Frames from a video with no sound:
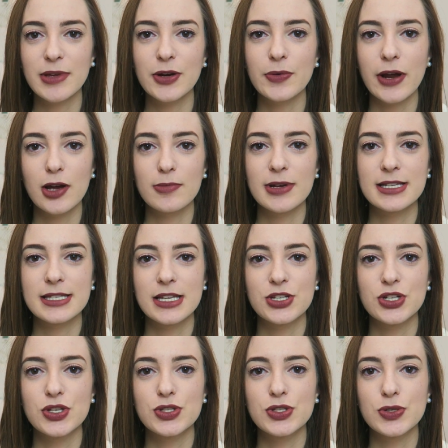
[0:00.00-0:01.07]
it recommends
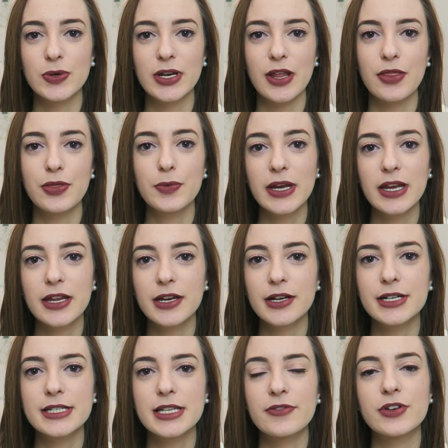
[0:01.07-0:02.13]
that you do it in 3
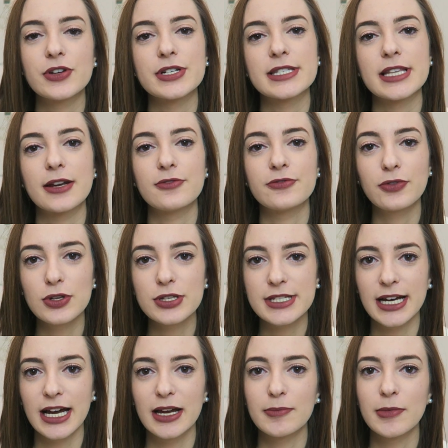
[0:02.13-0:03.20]
years if you're studying
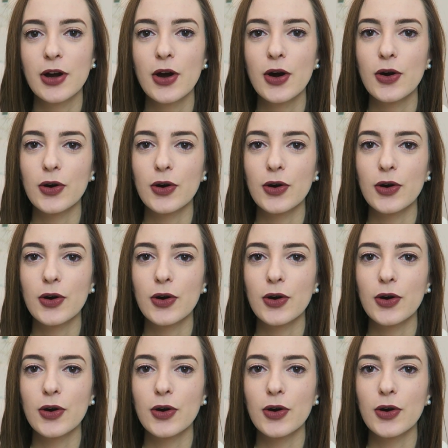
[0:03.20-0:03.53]
full-time,